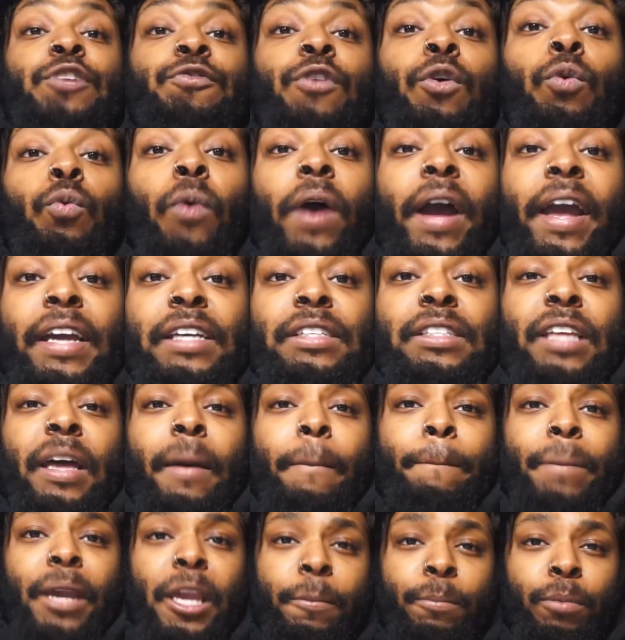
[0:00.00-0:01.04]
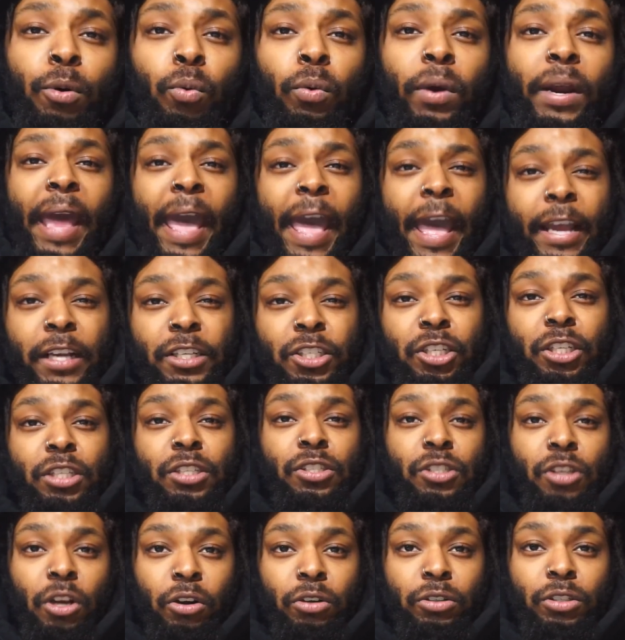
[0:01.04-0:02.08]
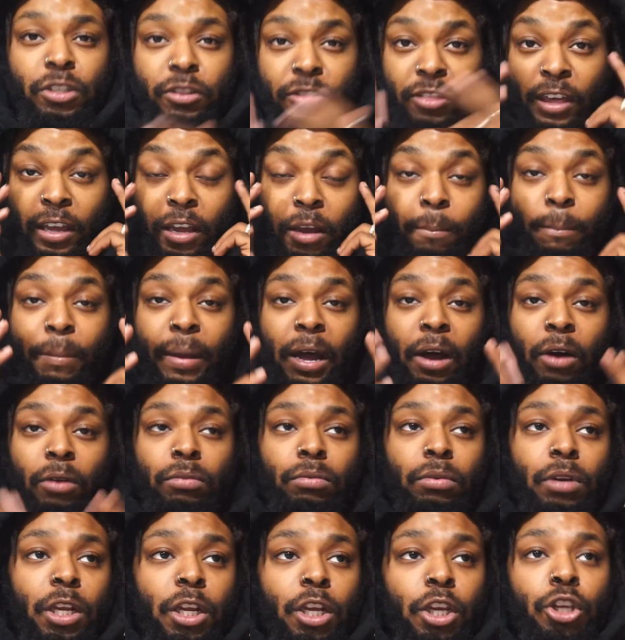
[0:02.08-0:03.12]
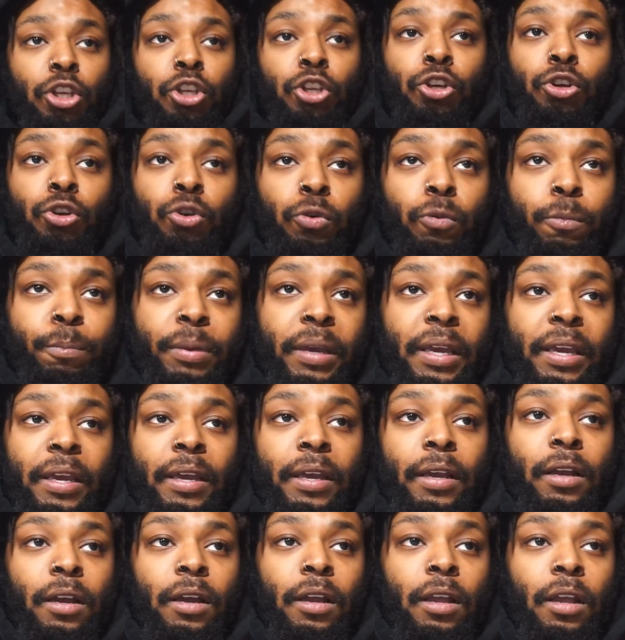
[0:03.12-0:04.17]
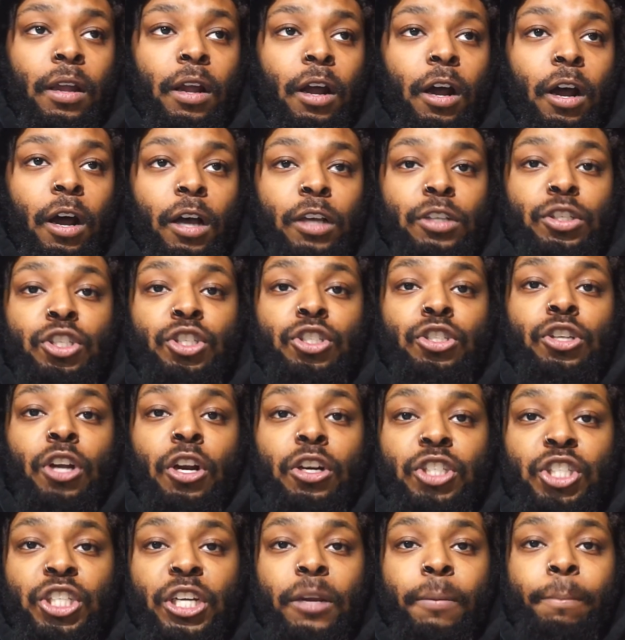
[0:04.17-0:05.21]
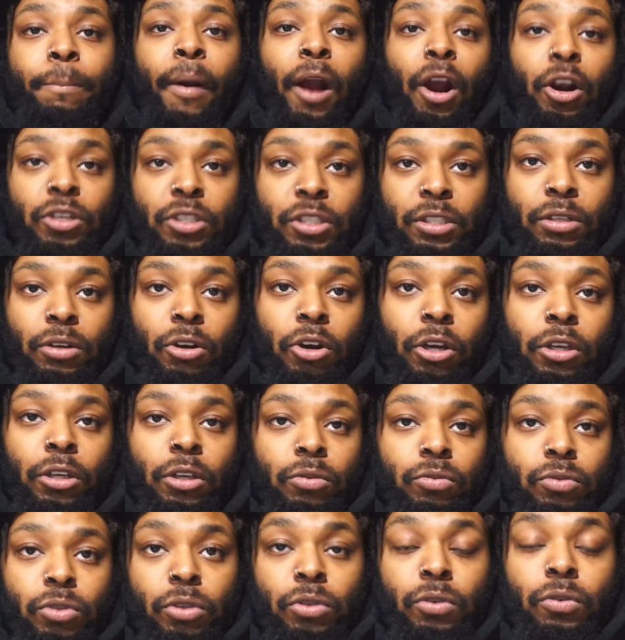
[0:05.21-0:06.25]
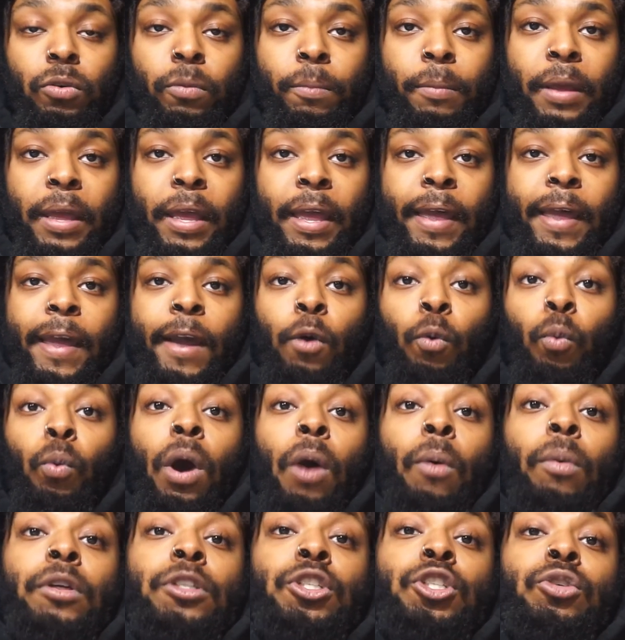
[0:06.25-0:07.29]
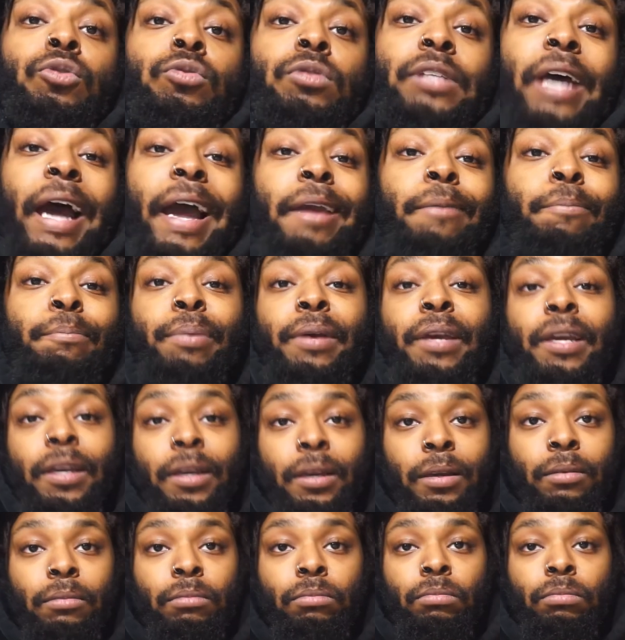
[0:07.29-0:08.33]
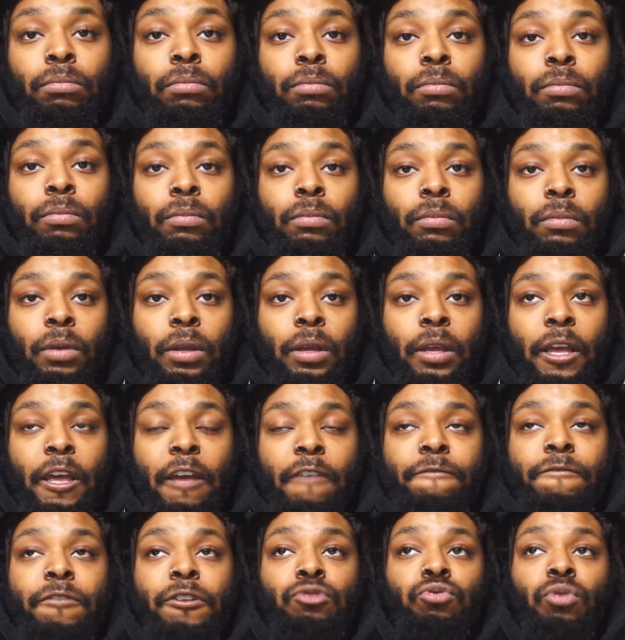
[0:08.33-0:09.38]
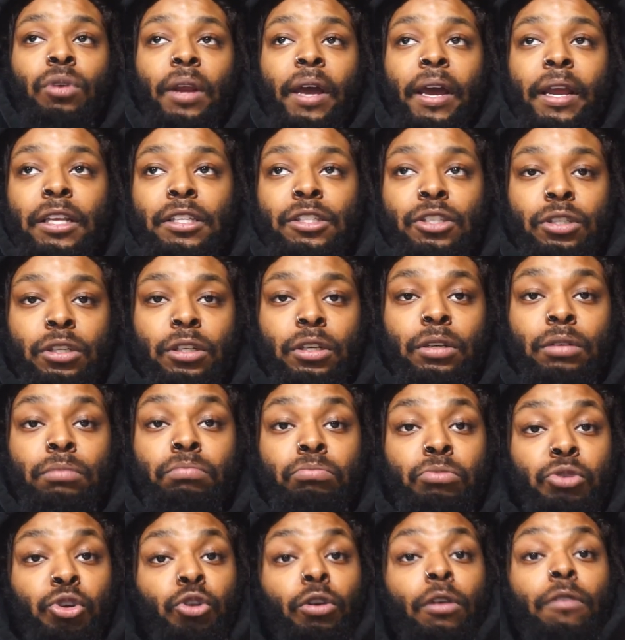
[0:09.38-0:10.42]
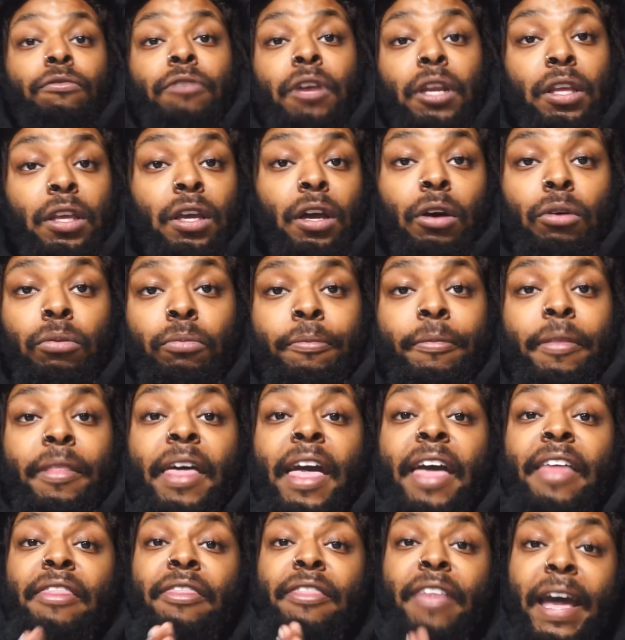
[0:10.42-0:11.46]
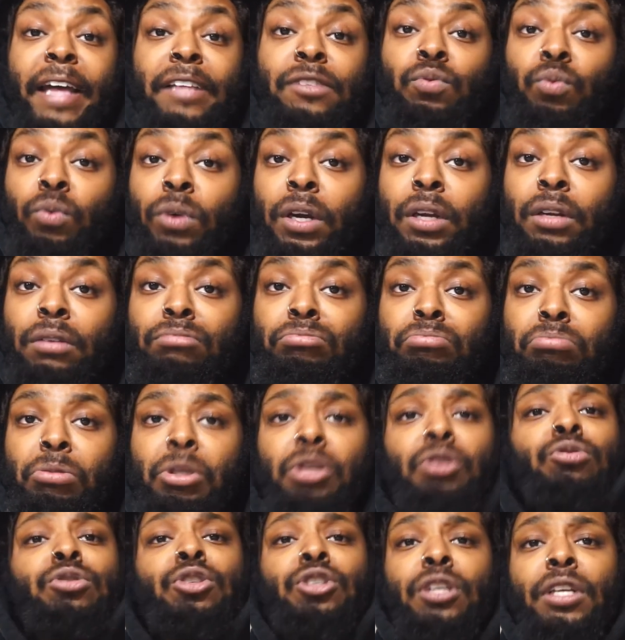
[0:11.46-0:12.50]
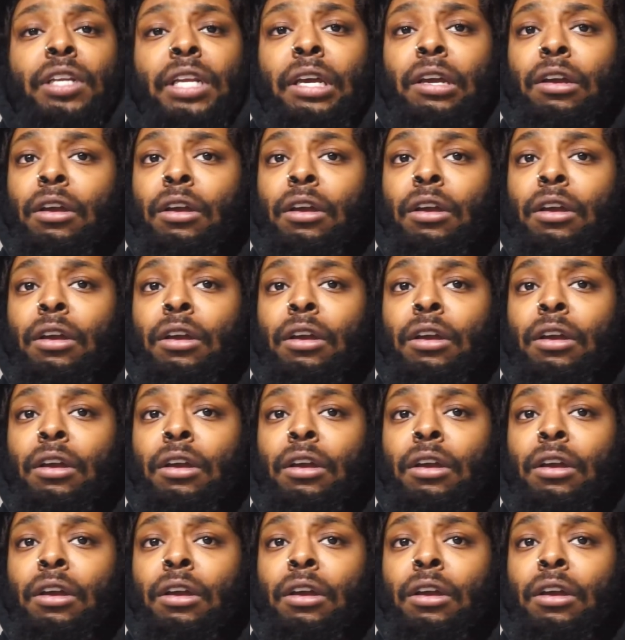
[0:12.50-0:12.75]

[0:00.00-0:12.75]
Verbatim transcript: ways that people would actually search. Think about you being a searching person on YouTube. What would you type in if it's related to your video? And that's what you should